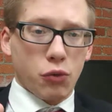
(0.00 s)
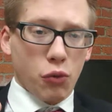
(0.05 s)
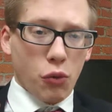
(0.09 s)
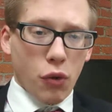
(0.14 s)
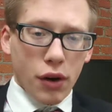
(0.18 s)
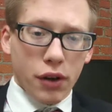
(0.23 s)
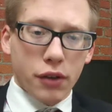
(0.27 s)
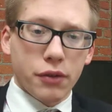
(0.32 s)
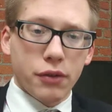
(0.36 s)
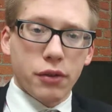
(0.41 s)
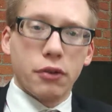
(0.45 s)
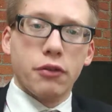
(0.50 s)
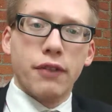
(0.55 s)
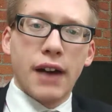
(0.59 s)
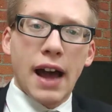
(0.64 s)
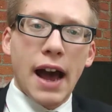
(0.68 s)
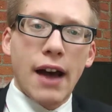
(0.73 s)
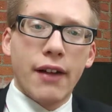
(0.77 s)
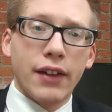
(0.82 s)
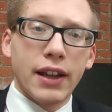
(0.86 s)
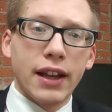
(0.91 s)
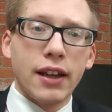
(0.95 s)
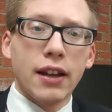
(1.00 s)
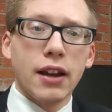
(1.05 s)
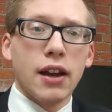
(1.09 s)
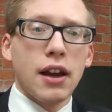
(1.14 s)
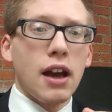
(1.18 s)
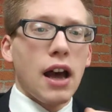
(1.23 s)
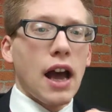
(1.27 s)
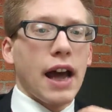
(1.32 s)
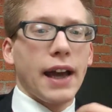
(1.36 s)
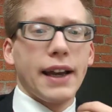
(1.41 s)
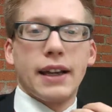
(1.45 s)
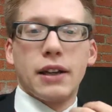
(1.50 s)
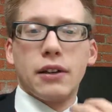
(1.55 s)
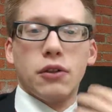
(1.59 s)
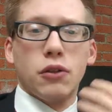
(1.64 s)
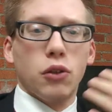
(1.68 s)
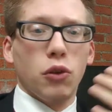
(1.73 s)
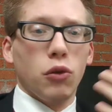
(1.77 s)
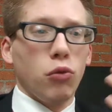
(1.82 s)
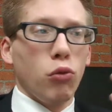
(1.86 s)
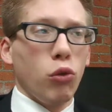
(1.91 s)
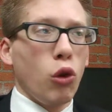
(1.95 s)
wonderful valley. I
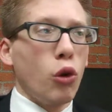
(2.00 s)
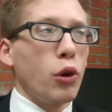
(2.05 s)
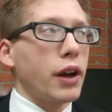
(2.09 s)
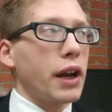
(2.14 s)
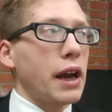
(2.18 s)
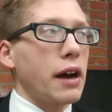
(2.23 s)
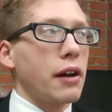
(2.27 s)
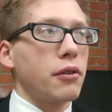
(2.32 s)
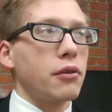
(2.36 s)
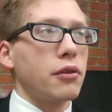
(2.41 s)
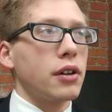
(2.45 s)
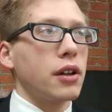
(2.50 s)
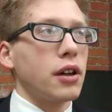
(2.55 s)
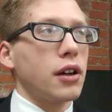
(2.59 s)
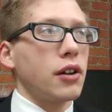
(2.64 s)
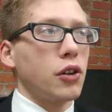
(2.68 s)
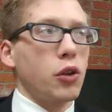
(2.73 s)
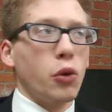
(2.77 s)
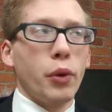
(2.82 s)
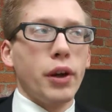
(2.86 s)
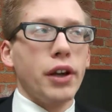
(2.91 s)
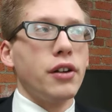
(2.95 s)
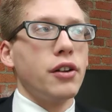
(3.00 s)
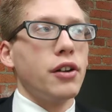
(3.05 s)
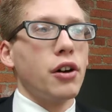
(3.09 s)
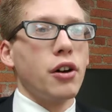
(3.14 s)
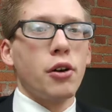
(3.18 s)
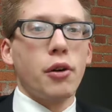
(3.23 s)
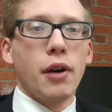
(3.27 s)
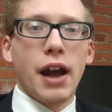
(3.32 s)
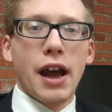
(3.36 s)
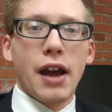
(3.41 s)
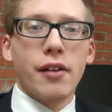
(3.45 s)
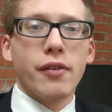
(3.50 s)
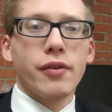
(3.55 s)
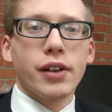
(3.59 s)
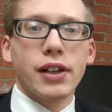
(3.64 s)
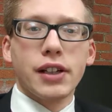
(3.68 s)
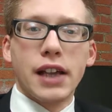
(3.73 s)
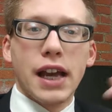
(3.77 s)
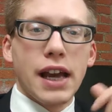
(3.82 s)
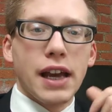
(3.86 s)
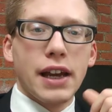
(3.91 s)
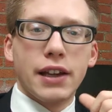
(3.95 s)
can look out the window
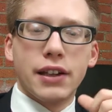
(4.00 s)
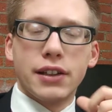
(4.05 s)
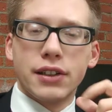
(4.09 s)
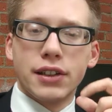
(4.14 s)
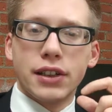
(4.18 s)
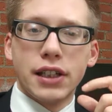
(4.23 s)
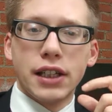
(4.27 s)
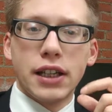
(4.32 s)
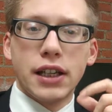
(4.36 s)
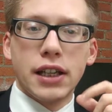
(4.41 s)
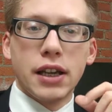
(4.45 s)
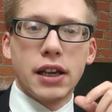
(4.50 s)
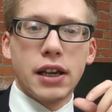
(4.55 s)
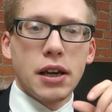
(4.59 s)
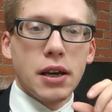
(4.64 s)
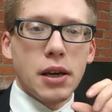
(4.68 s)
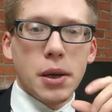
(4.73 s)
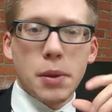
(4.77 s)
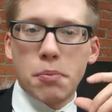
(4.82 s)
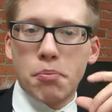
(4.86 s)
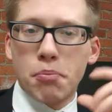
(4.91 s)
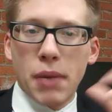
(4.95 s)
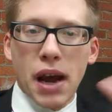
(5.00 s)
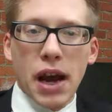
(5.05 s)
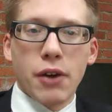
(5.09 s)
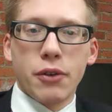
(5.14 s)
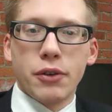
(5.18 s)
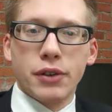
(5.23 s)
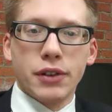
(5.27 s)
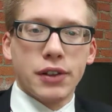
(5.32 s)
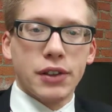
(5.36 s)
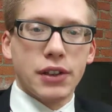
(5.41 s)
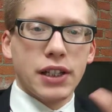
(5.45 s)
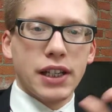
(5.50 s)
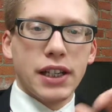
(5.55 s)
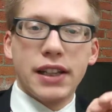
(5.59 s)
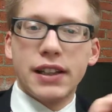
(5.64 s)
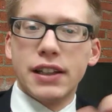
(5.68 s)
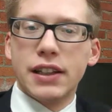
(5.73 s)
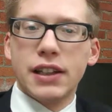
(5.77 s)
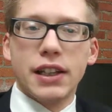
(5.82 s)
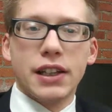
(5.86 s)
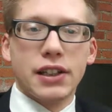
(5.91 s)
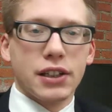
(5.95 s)
every day and see mountains
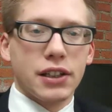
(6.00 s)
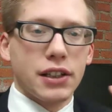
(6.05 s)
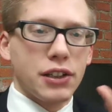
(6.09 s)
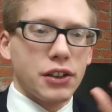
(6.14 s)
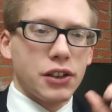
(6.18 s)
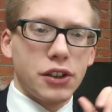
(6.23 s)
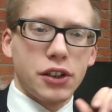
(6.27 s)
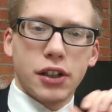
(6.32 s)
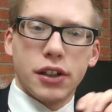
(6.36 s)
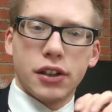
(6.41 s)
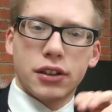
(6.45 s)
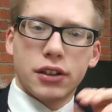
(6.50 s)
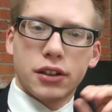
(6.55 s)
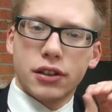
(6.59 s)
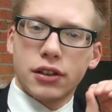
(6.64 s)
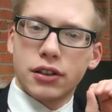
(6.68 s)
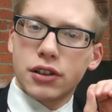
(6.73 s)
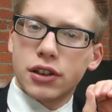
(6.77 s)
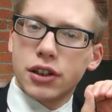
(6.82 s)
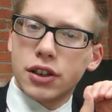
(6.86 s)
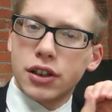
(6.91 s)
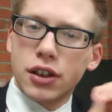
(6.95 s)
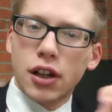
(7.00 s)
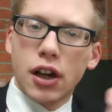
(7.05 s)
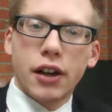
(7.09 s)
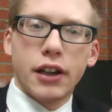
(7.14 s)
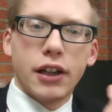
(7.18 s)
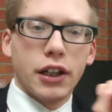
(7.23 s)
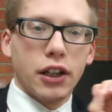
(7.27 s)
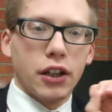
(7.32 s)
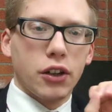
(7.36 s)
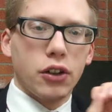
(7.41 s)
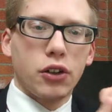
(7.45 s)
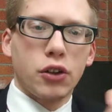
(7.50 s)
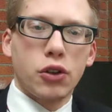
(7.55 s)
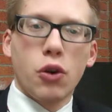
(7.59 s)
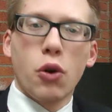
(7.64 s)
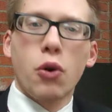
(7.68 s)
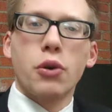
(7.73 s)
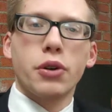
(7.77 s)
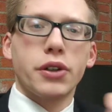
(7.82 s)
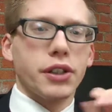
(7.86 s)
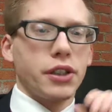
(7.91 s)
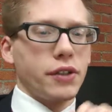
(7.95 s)
in the distance, just stunning,
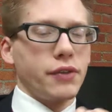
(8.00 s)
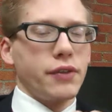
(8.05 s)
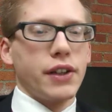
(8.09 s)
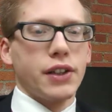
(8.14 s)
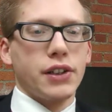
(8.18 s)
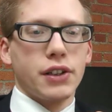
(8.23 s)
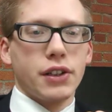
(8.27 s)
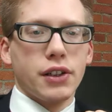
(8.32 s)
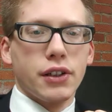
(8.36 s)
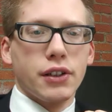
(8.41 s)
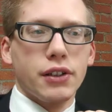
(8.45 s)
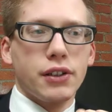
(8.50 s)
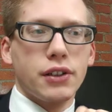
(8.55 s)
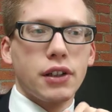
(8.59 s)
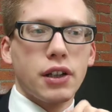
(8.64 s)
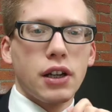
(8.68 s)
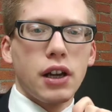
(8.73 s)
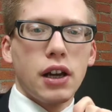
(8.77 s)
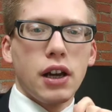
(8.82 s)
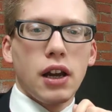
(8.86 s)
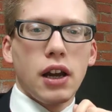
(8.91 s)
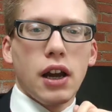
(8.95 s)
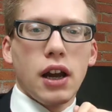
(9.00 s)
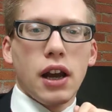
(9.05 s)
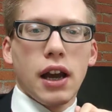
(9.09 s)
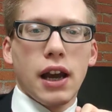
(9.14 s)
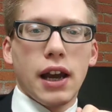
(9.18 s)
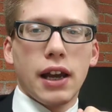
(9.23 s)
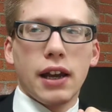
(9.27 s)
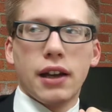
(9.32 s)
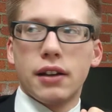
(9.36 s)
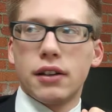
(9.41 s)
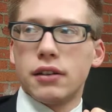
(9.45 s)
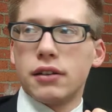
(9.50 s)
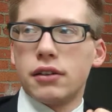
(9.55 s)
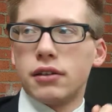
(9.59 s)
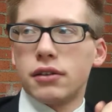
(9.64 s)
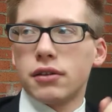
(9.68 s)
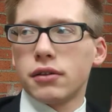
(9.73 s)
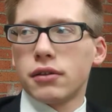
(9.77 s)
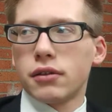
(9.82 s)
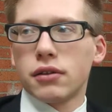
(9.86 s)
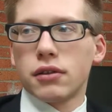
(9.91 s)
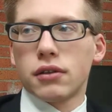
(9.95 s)
gorgeous vistas,
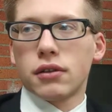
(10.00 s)
and